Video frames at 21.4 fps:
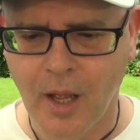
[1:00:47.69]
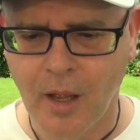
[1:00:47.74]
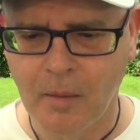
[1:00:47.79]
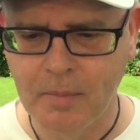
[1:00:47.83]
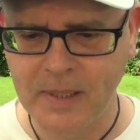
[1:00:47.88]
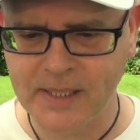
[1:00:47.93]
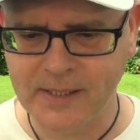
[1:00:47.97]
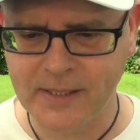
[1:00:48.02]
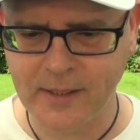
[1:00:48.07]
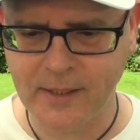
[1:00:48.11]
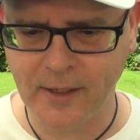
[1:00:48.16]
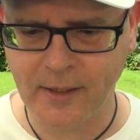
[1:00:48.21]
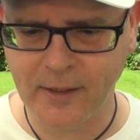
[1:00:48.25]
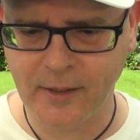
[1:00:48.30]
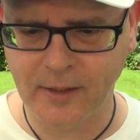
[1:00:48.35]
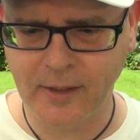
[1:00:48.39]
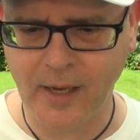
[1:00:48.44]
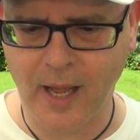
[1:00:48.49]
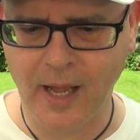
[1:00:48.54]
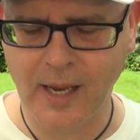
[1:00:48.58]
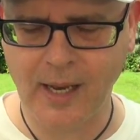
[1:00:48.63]
Mr.
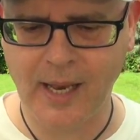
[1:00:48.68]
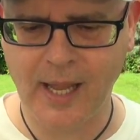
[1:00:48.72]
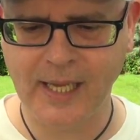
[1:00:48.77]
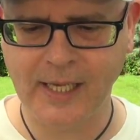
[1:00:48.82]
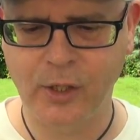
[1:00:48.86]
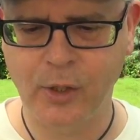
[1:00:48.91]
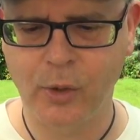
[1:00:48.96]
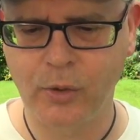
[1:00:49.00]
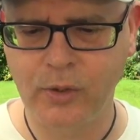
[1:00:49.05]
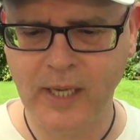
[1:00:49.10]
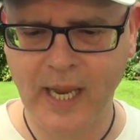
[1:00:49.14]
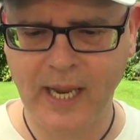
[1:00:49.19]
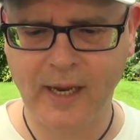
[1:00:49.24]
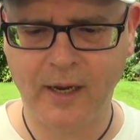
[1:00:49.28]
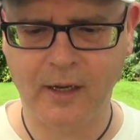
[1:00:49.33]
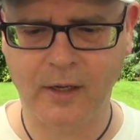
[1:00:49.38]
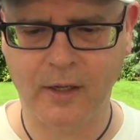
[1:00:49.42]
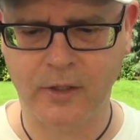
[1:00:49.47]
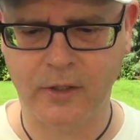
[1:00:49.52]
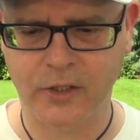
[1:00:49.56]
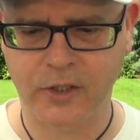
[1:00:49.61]
Duncan, I like your
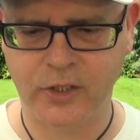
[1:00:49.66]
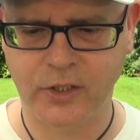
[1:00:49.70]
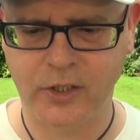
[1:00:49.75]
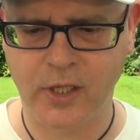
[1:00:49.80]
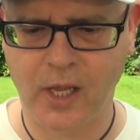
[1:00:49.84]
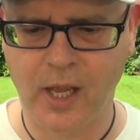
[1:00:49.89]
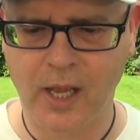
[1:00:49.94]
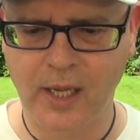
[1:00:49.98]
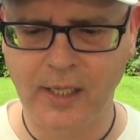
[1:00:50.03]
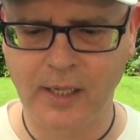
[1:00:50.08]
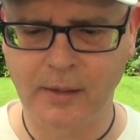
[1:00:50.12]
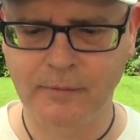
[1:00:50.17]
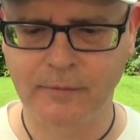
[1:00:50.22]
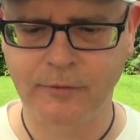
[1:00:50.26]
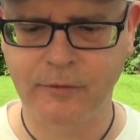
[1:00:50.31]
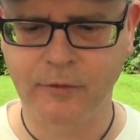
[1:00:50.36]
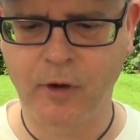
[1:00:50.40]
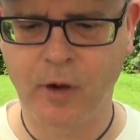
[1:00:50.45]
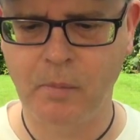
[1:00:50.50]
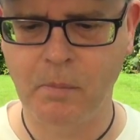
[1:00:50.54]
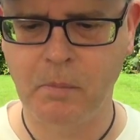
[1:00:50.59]
necklace. I am
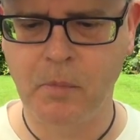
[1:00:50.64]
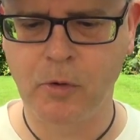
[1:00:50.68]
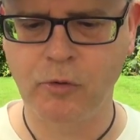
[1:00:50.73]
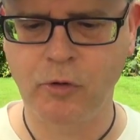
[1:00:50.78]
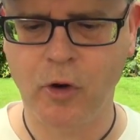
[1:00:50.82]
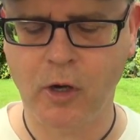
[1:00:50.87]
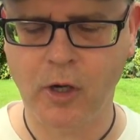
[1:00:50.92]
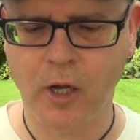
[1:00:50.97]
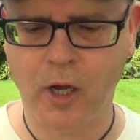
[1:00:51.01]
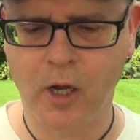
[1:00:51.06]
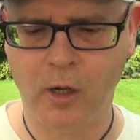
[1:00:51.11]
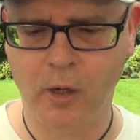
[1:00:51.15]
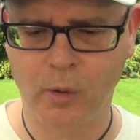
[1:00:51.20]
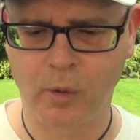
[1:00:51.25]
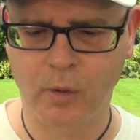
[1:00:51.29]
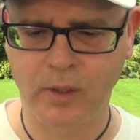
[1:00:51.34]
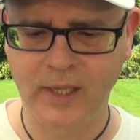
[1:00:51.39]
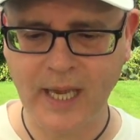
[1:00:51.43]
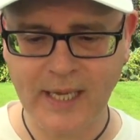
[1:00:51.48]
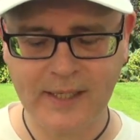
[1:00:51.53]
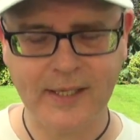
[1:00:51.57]
from Morocco.
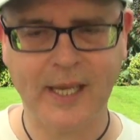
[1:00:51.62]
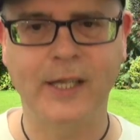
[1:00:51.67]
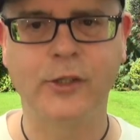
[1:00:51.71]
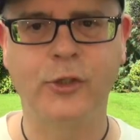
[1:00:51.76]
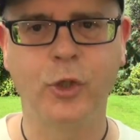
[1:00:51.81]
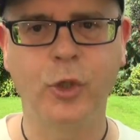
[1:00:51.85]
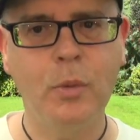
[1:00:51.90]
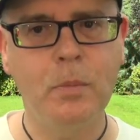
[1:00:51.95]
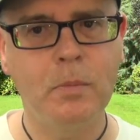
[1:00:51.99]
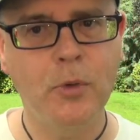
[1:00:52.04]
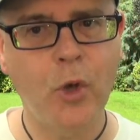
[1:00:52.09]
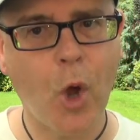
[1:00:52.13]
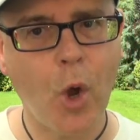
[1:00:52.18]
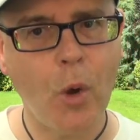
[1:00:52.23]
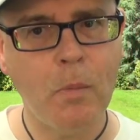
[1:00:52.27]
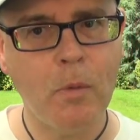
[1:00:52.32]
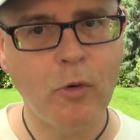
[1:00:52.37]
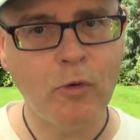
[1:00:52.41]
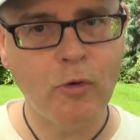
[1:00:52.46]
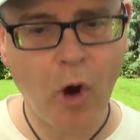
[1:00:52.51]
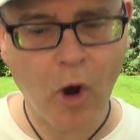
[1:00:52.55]
Yes, I do know
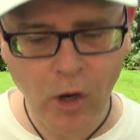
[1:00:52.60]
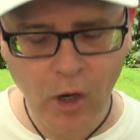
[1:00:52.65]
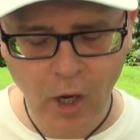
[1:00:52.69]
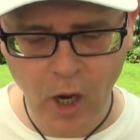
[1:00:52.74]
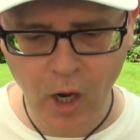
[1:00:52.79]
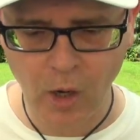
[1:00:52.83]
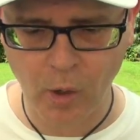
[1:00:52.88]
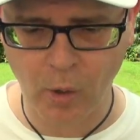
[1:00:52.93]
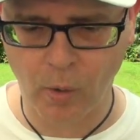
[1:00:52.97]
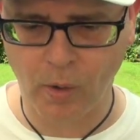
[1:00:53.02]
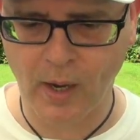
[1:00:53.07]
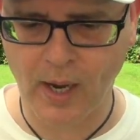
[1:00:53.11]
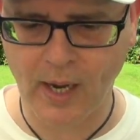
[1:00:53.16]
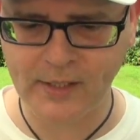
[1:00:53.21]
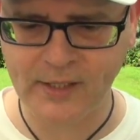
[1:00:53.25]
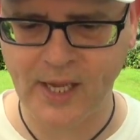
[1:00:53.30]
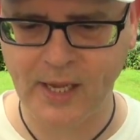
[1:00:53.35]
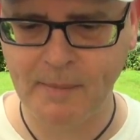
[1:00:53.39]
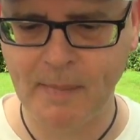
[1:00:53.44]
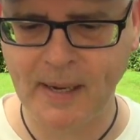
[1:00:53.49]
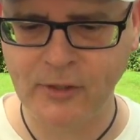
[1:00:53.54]
Morocco.
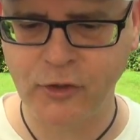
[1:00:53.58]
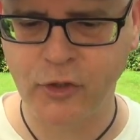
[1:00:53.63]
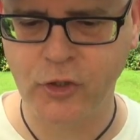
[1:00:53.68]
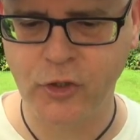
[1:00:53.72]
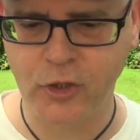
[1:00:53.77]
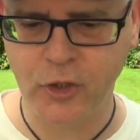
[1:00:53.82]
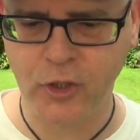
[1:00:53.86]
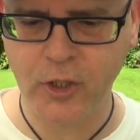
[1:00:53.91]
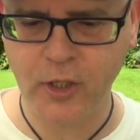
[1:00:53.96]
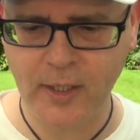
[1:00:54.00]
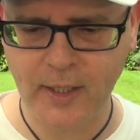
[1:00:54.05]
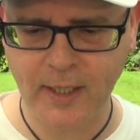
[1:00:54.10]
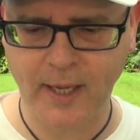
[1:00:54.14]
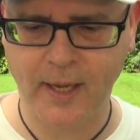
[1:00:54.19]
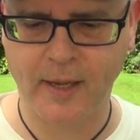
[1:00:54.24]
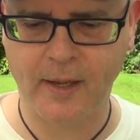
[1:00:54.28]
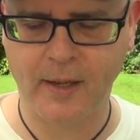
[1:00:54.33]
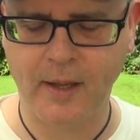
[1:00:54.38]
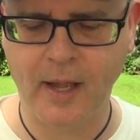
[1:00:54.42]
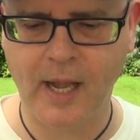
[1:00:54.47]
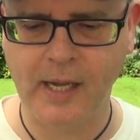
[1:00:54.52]
As I mentioned
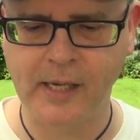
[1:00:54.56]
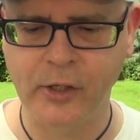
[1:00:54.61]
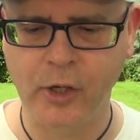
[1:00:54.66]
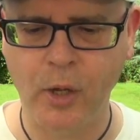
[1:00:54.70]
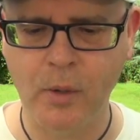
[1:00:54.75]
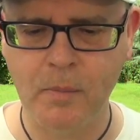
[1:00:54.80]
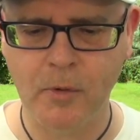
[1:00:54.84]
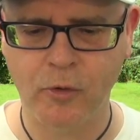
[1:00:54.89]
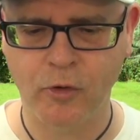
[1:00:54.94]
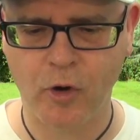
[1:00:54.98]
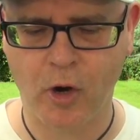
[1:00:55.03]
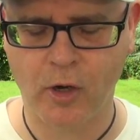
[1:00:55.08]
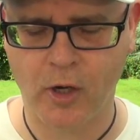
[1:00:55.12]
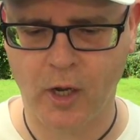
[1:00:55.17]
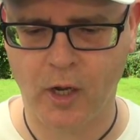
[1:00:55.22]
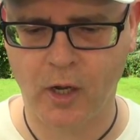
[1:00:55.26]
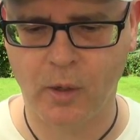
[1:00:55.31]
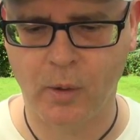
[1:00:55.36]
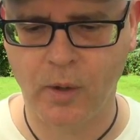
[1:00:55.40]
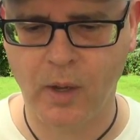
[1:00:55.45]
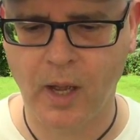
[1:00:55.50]
earlier, I know
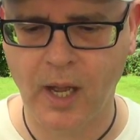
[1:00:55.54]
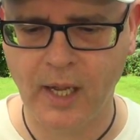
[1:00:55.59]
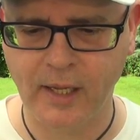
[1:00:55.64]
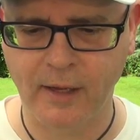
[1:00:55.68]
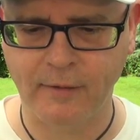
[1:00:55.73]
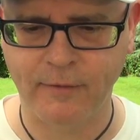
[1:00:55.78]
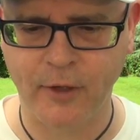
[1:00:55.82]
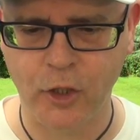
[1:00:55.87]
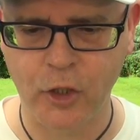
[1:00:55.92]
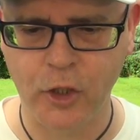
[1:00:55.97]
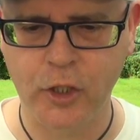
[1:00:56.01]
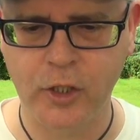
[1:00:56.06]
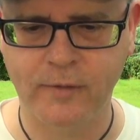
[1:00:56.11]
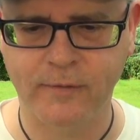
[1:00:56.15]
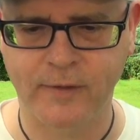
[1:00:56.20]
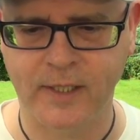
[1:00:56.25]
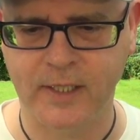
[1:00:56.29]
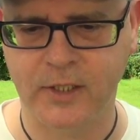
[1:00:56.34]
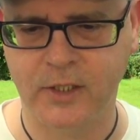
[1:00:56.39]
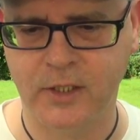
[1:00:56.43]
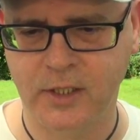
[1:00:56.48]
Morocco. I have heard of
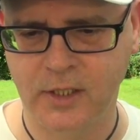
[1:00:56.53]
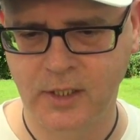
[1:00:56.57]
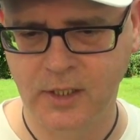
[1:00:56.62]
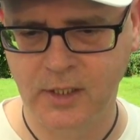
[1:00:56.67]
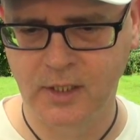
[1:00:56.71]
it.